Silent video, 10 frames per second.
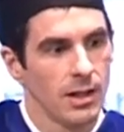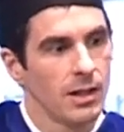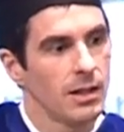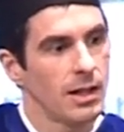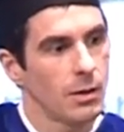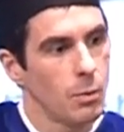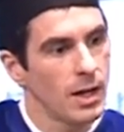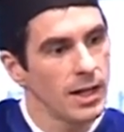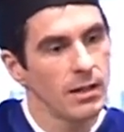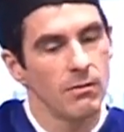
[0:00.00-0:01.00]
they are
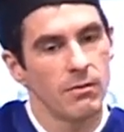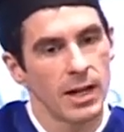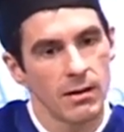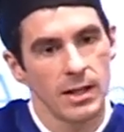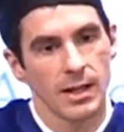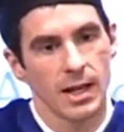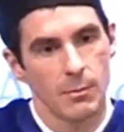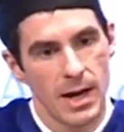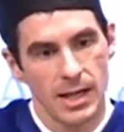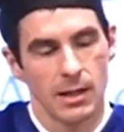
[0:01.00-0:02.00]
wide, varied, and many.